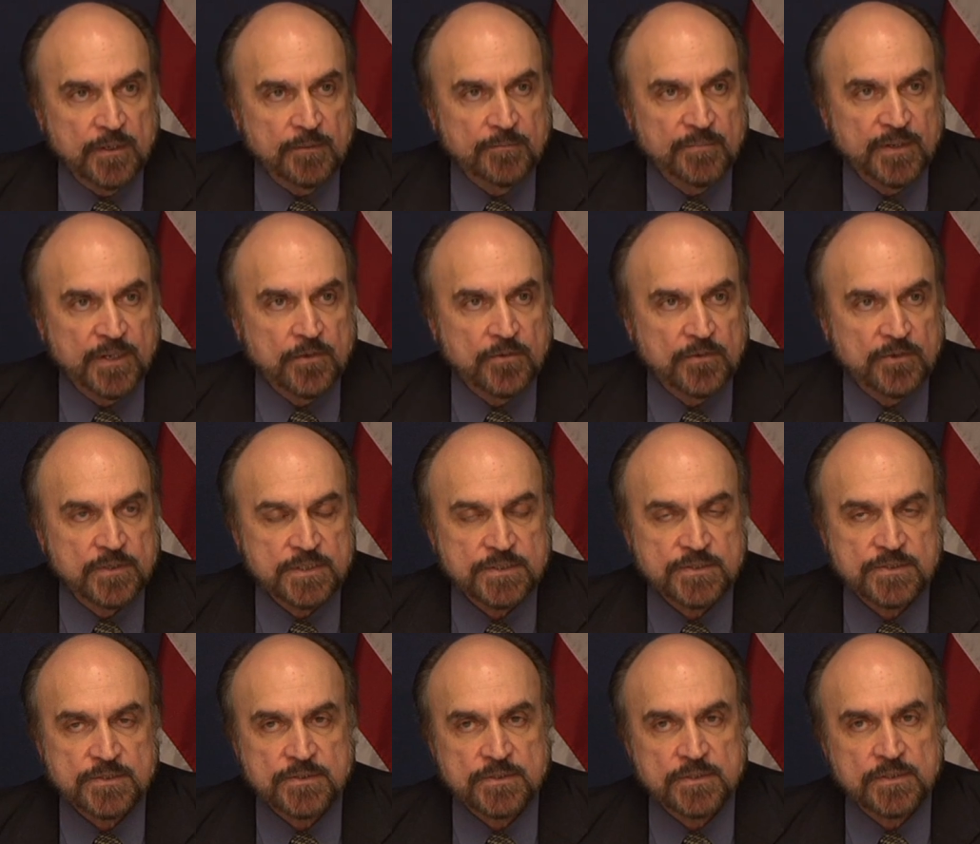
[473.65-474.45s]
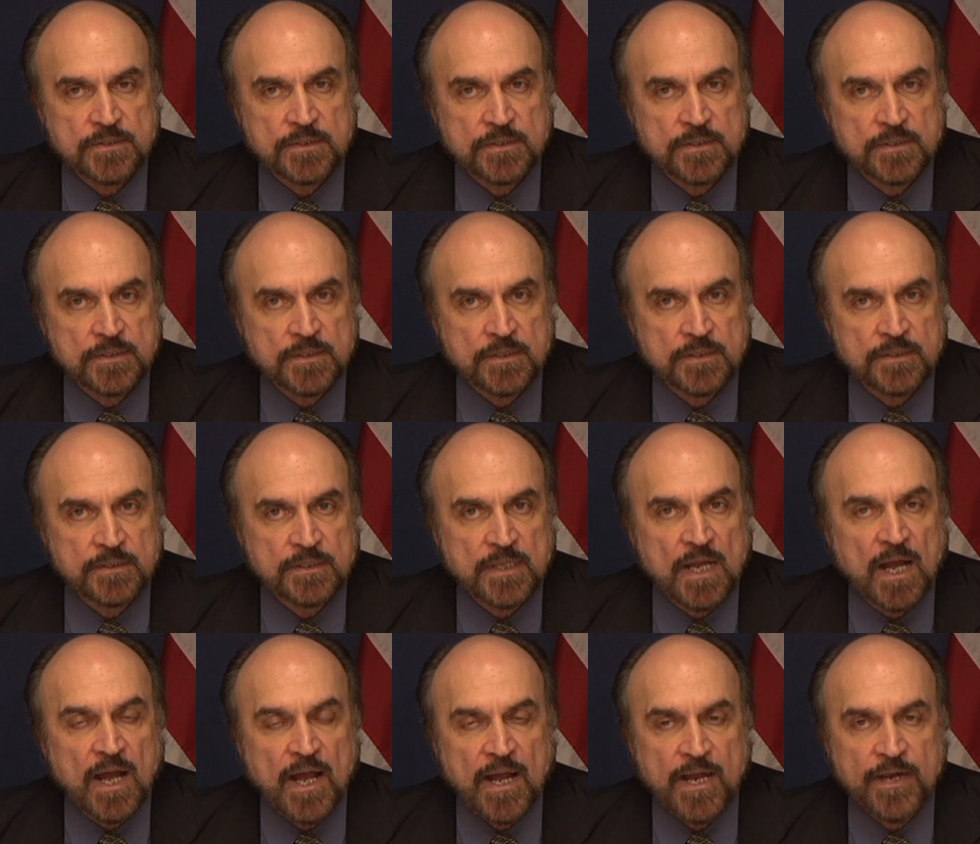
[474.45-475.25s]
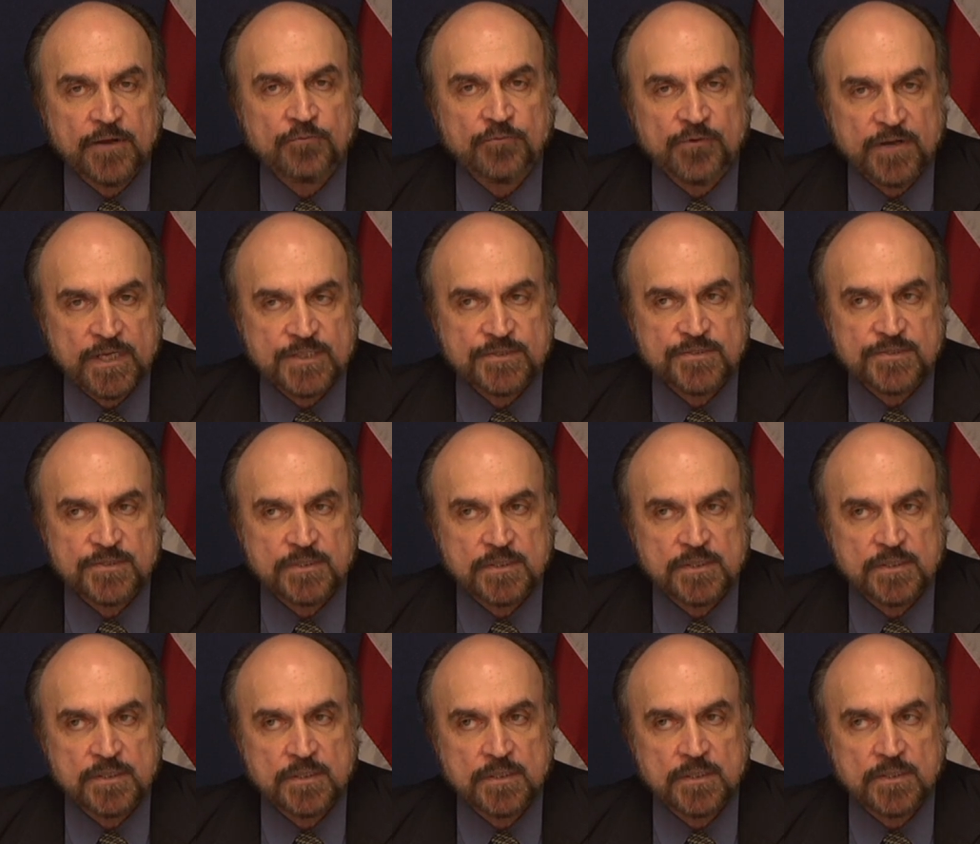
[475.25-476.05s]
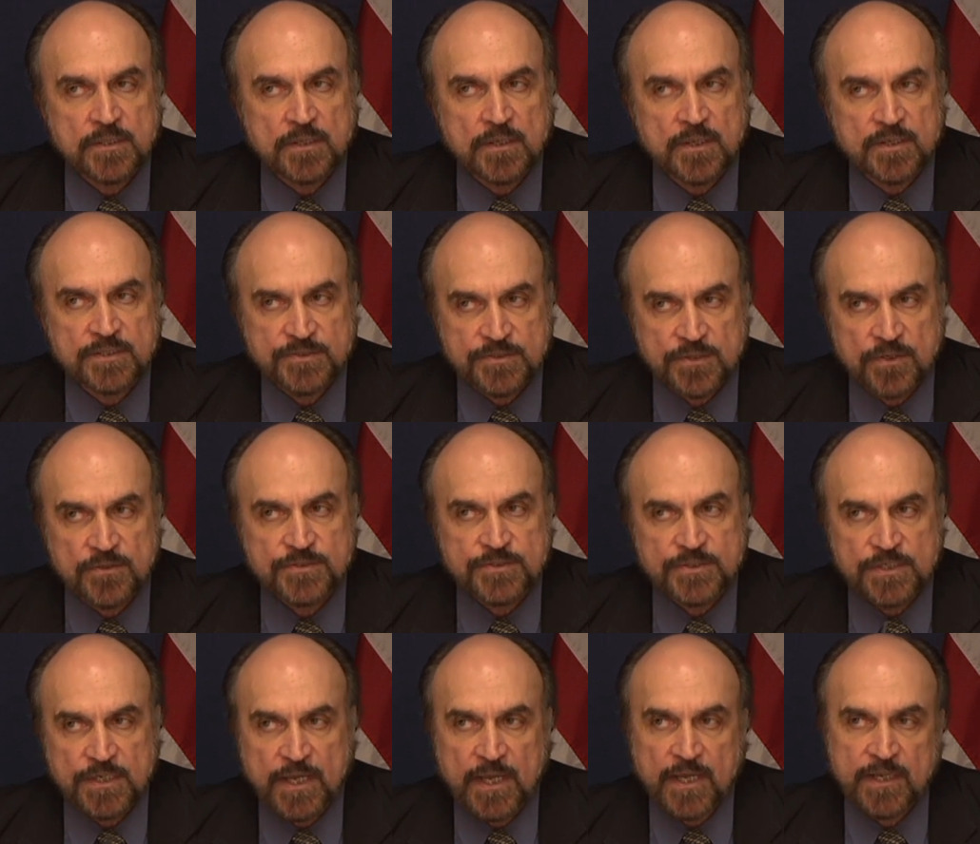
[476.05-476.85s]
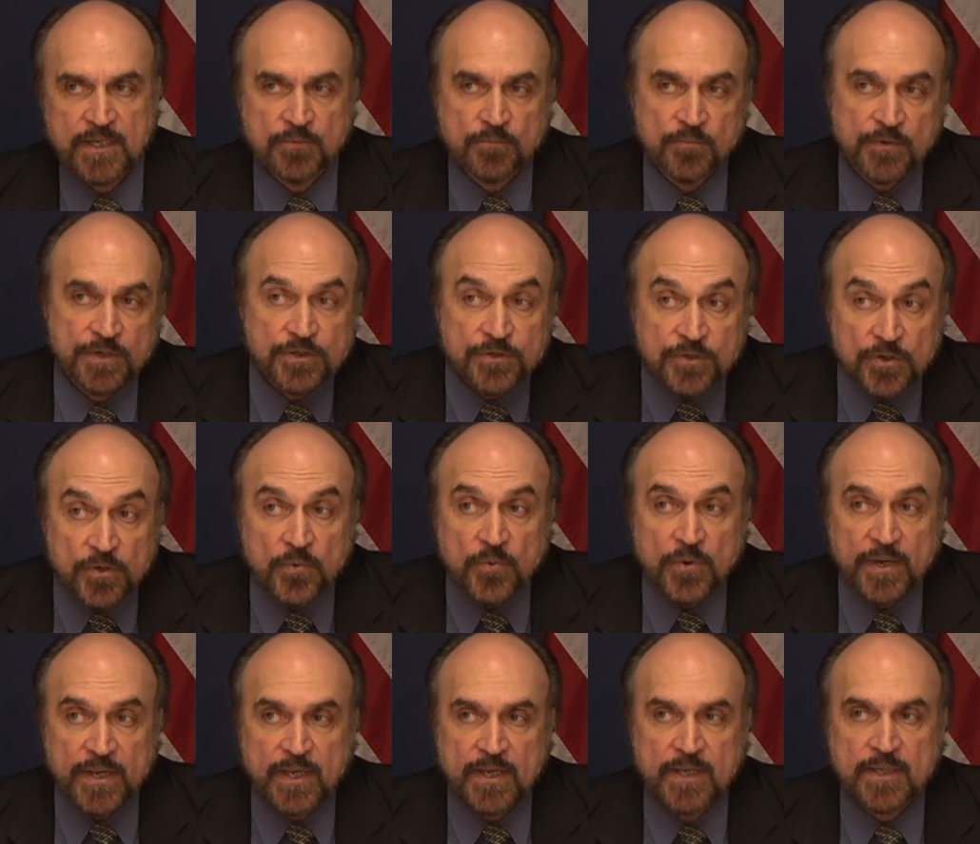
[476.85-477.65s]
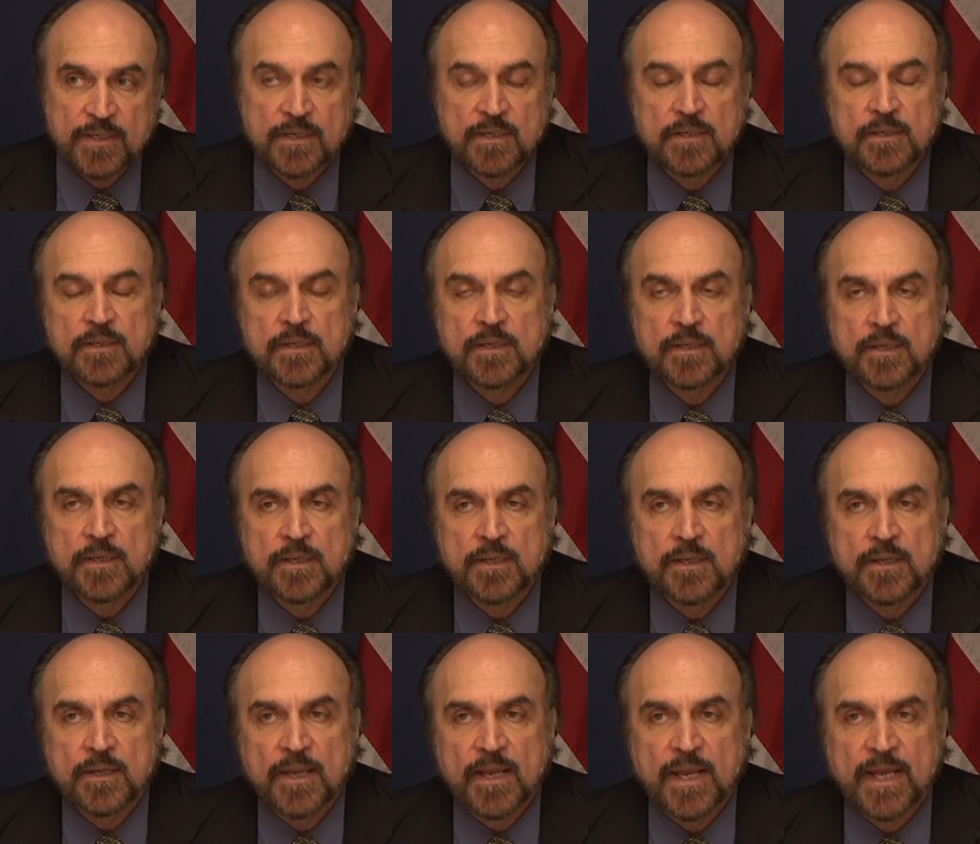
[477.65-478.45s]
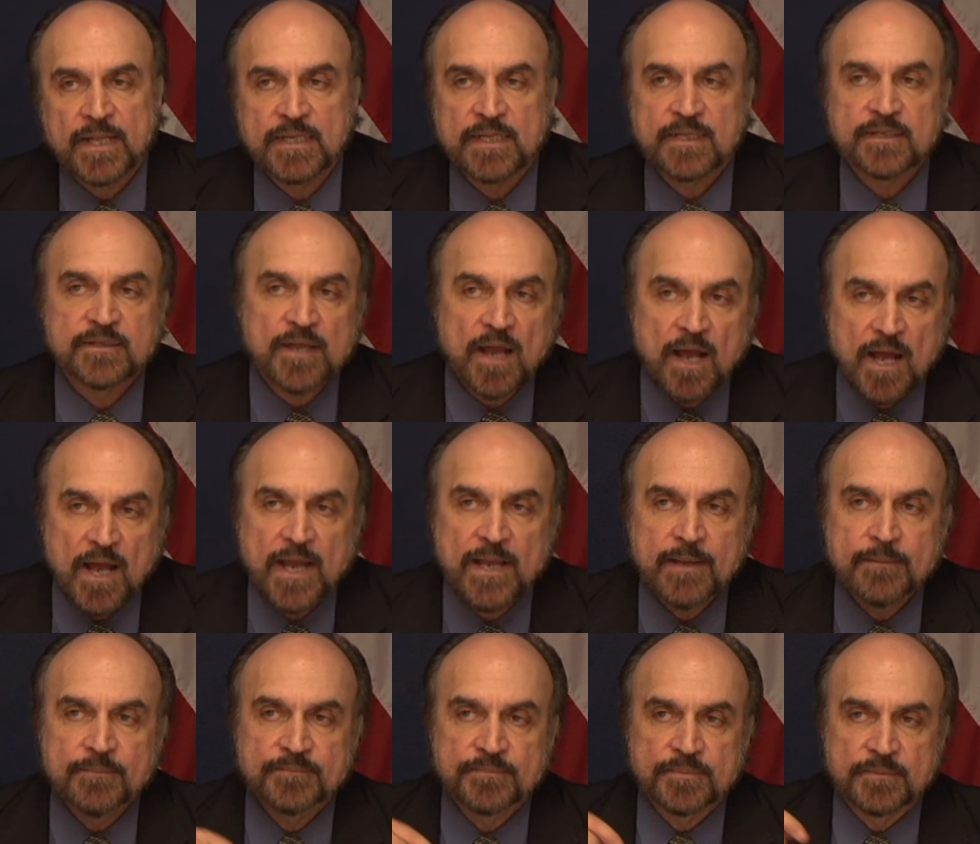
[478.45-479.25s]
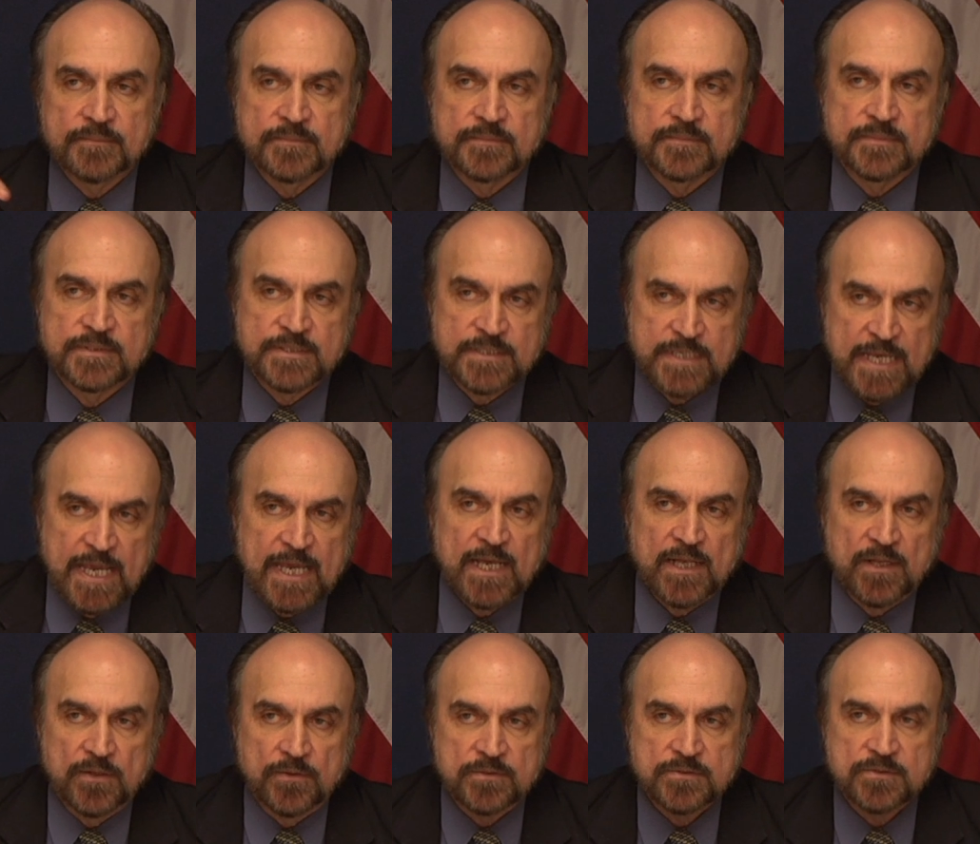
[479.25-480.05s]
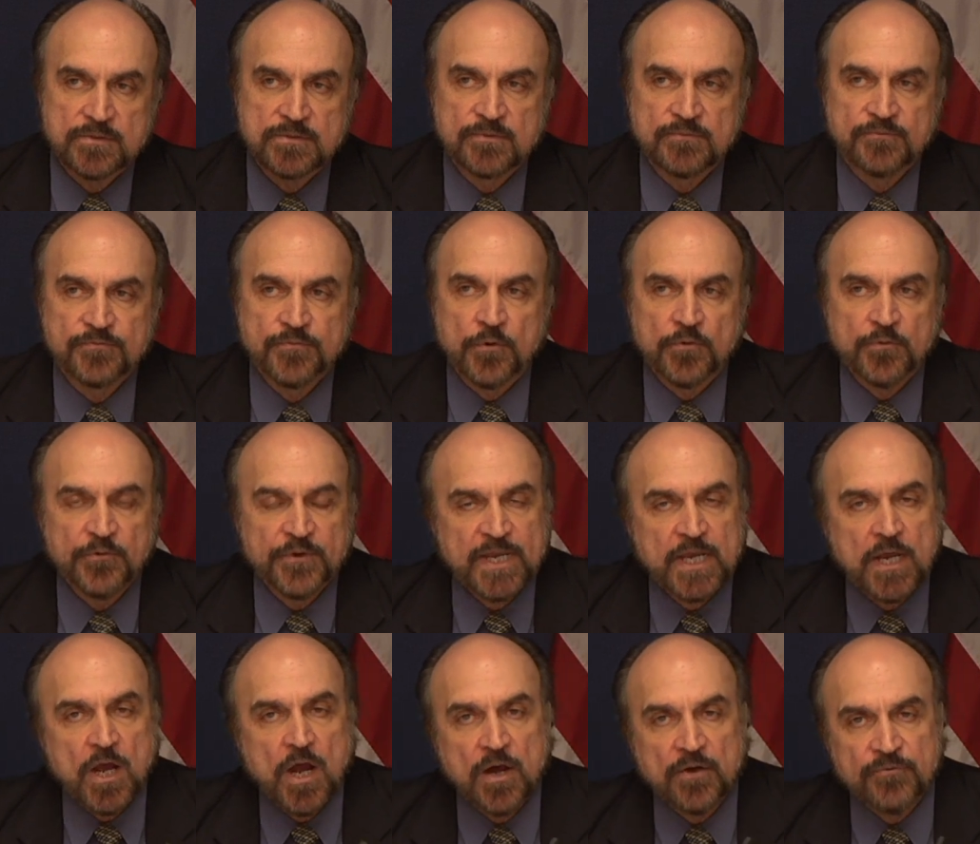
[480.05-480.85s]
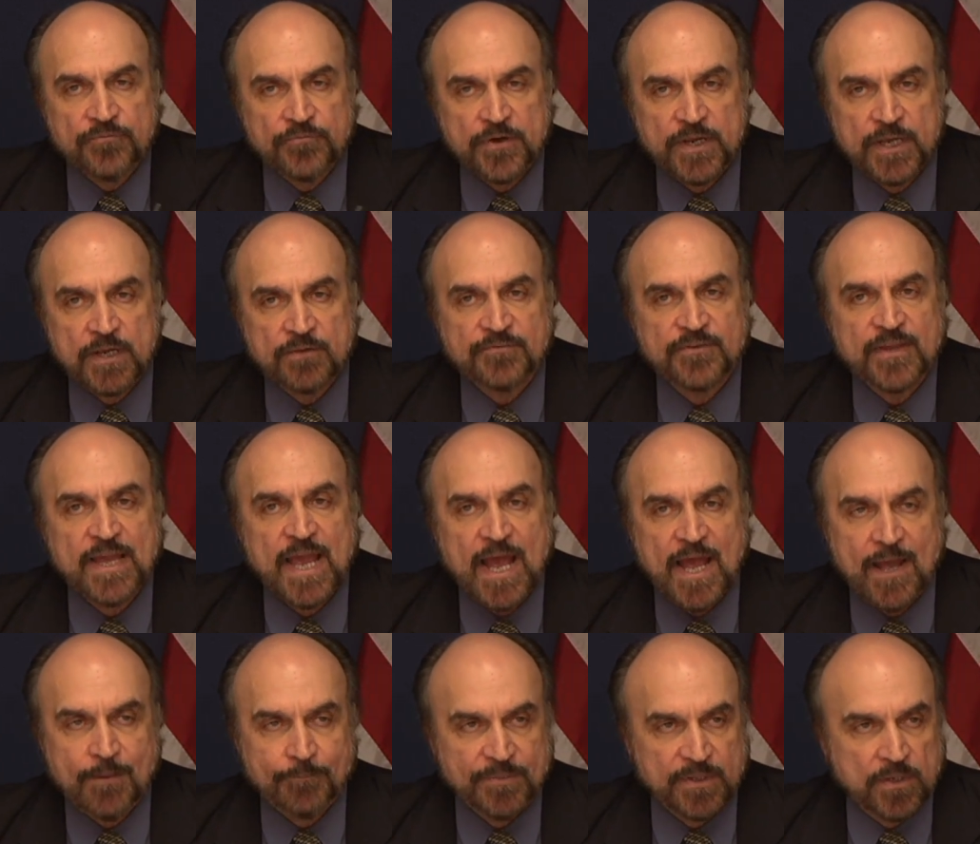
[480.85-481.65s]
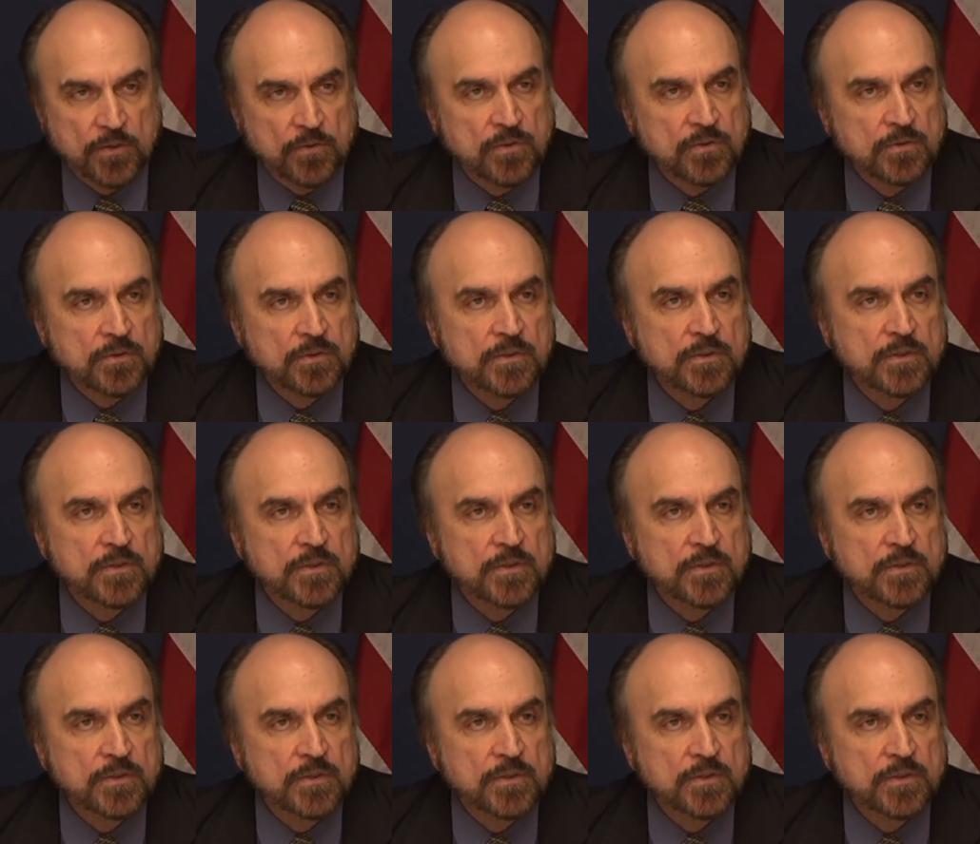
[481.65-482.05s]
because the high risk associated with doing it and the time scales for recovery of capital